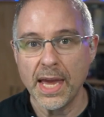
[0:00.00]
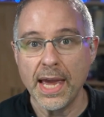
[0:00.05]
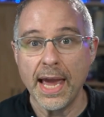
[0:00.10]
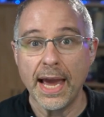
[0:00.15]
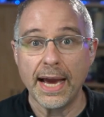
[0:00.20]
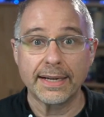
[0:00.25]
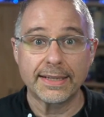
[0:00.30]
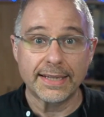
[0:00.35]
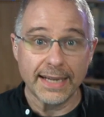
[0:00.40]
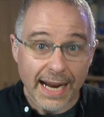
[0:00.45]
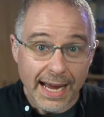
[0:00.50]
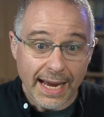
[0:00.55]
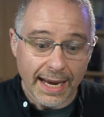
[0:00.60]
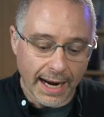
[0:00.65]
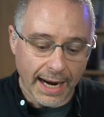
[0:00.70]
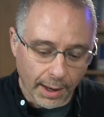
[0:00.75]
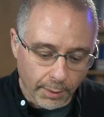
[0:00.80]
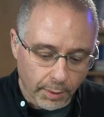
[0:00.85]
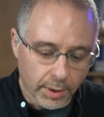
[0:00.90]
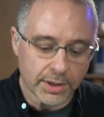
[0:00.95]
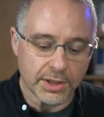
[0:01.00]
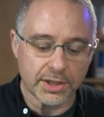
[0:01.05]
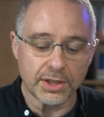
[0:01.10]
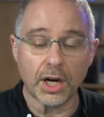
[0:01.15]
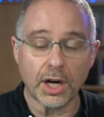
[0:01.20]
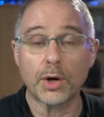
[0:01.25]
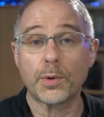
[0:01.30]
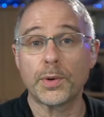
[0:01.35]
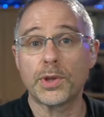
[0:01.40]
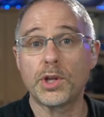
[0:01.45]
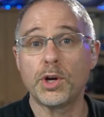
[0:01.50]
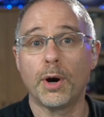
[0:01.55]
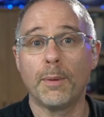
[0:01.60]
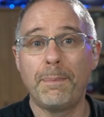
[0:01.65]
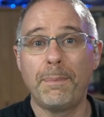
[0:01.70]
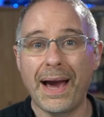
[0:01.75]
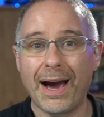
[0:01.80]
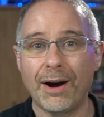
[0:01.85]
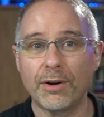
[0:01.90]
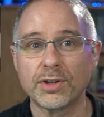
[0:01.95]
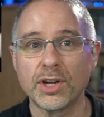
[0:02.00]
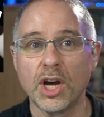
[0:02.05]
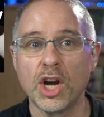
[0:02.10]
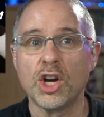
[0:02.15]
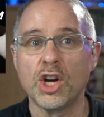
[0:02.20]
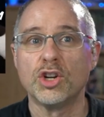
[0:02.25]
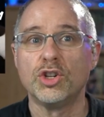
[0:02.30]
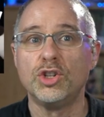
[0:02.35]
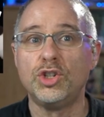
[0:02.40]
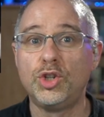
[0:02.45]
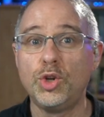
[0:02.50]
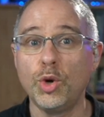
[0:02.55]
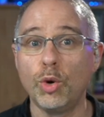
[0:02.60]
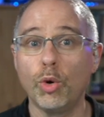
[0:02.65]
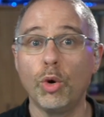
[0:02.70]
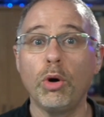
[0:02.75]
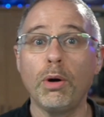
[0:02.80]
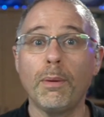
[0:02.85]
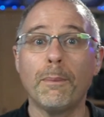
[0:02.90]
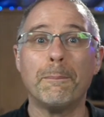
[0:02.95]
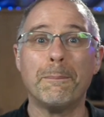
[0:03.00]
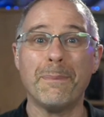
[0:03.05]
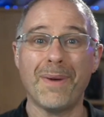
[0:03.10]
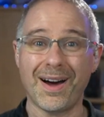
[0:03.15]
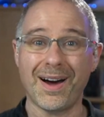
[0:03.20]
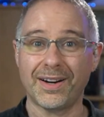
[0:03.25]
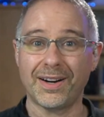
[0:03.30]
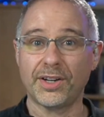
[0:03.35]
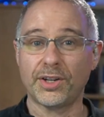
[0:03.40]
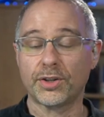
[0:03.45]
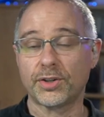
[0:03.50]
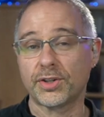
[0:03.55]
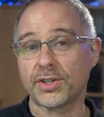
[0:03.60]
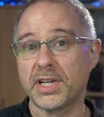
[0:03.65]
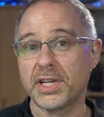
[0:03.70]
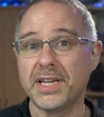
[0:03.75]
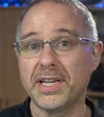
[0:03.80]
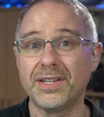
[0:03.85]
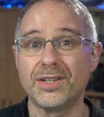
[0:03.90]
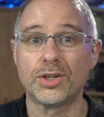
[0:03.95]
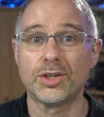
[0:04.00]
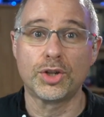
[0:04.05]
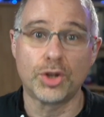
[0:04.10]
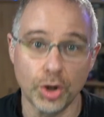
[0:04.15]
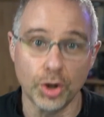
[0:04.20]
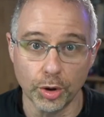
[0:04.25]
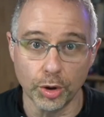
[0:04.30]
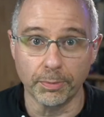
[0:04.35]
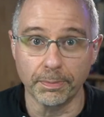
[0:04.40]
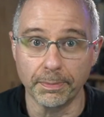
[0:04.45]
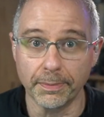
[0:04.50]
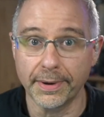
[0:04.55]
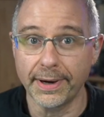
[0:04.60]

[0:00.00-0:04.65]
And today I want to talk with you about dual monitors in Zoom.